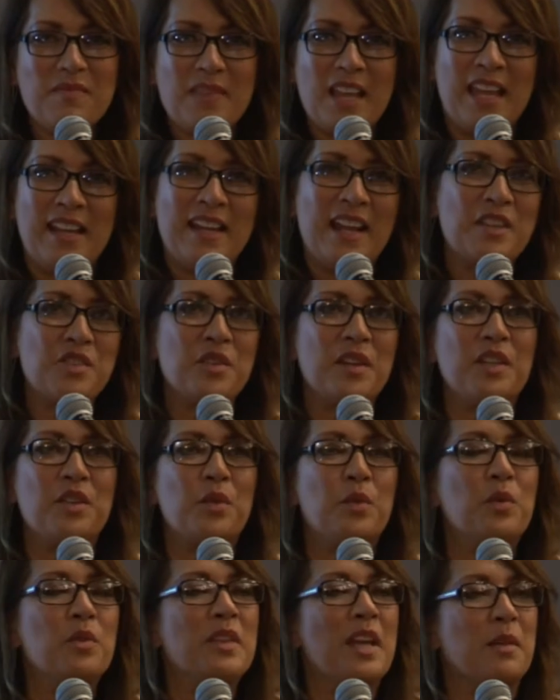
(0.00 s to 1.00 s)
And actually
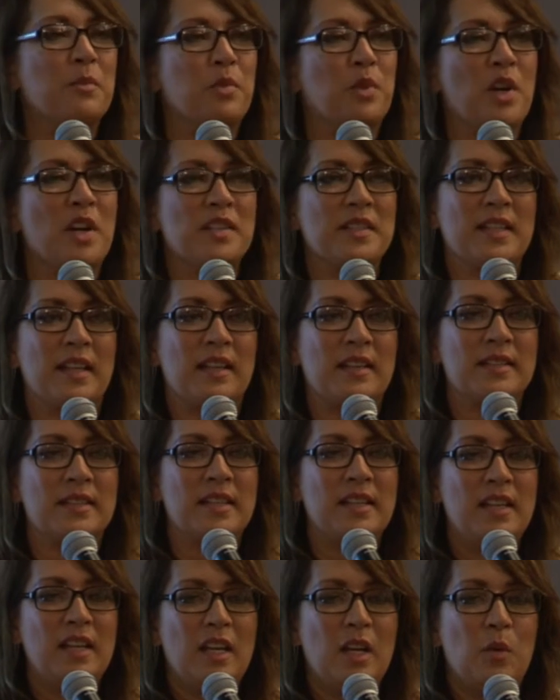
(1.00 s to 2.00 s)
through that process,
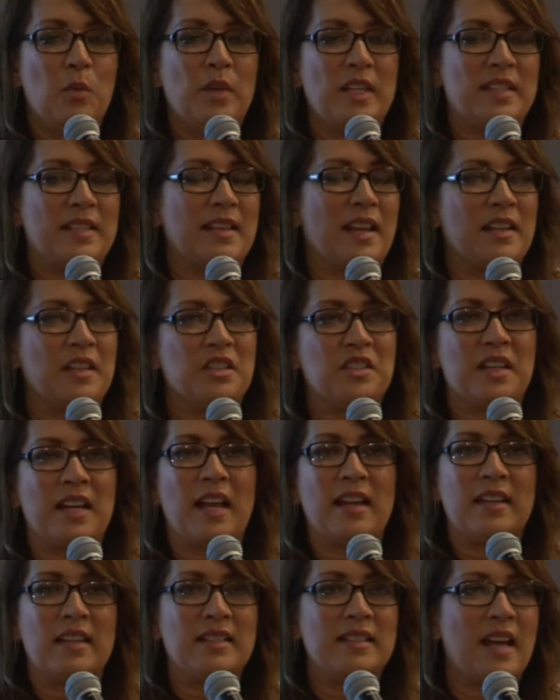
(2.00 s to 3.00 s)
we started to
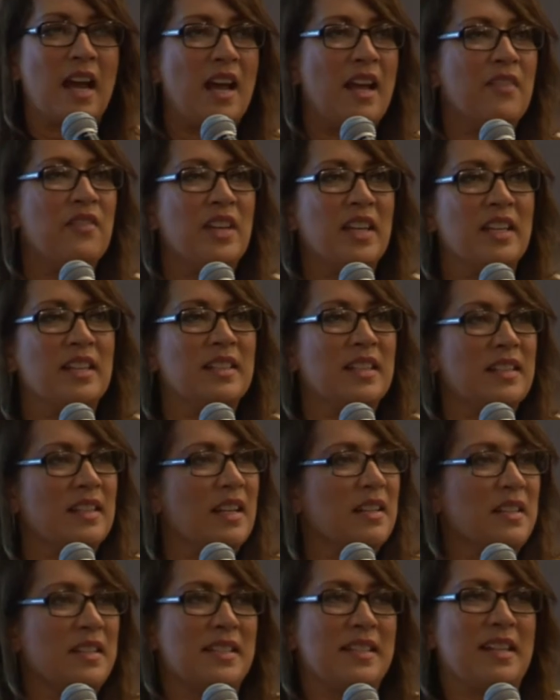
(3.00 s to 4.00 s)
kind of dive in and
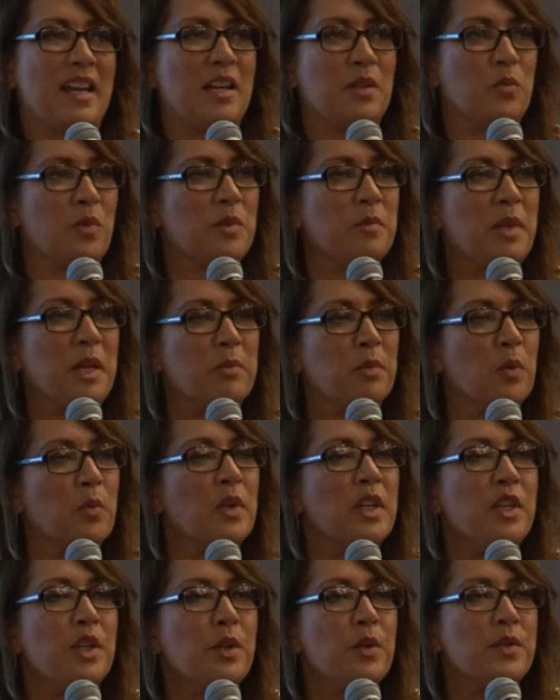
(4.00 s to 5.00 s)
understand what people were
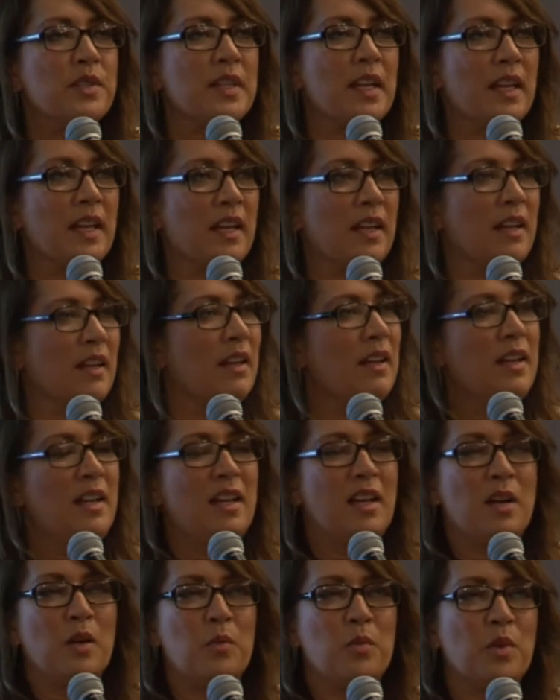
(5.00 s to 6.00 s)
using,
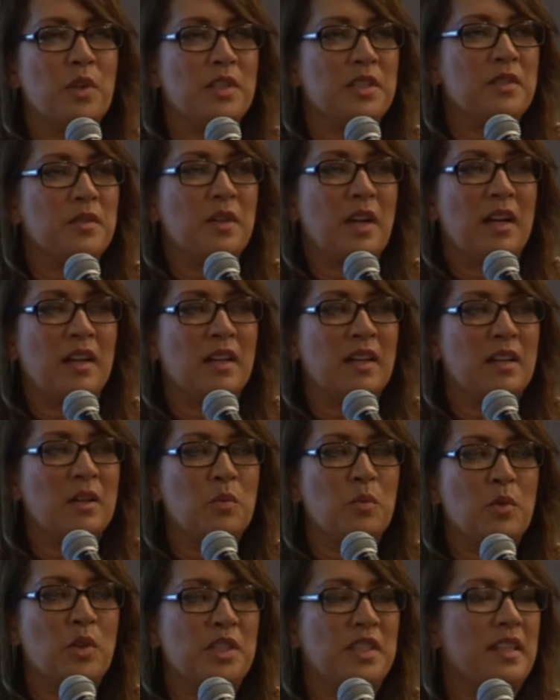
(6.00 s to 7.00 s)
what
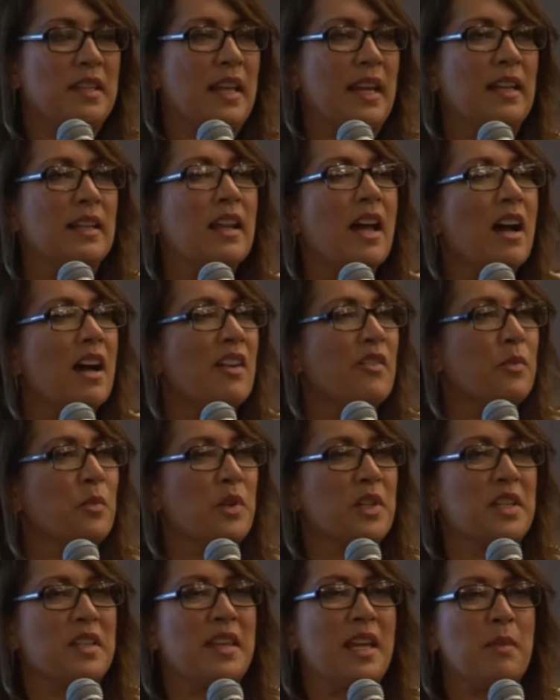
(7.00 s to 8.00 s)
did they love, what
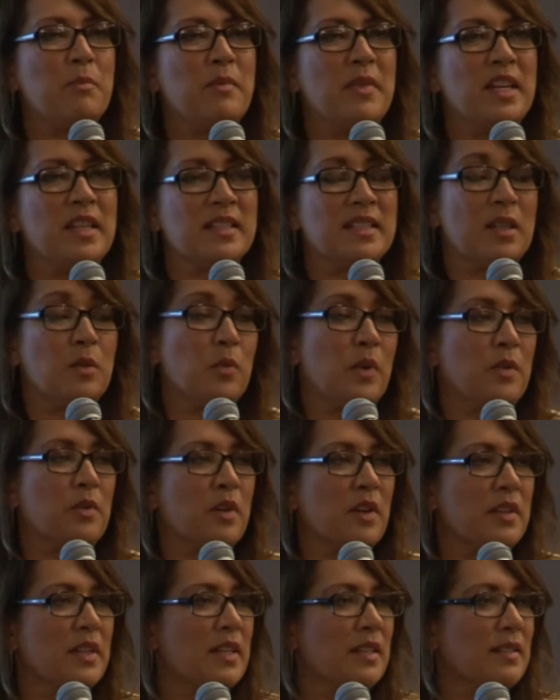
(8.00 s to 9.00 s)
did they miss, and we were
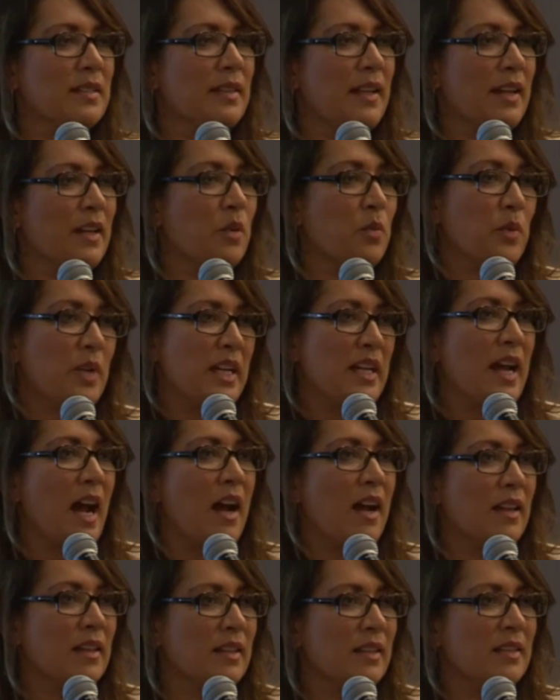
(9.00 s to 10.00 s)
on this like Greek
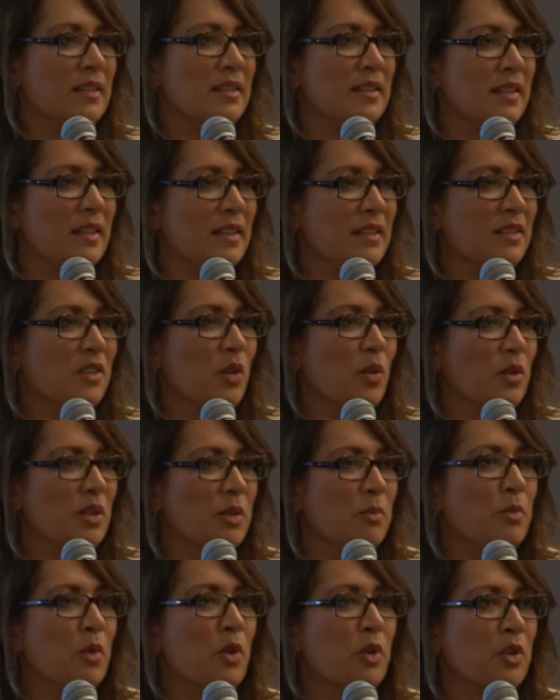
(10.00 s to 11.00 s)
island called
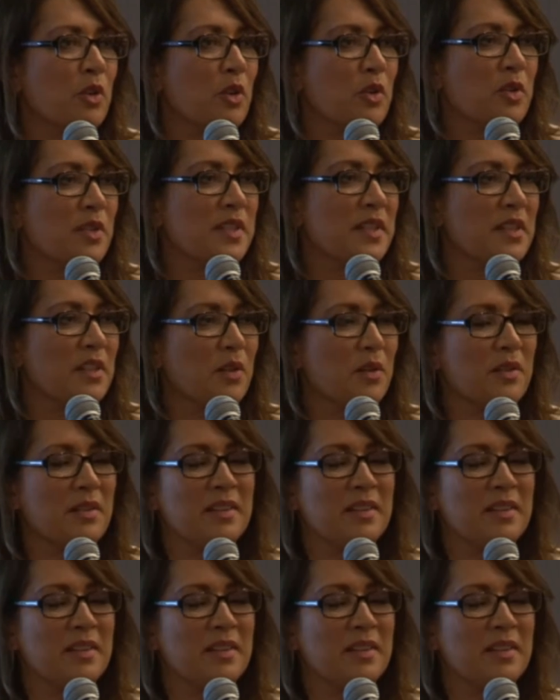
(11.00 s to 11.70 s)
Amorgos, and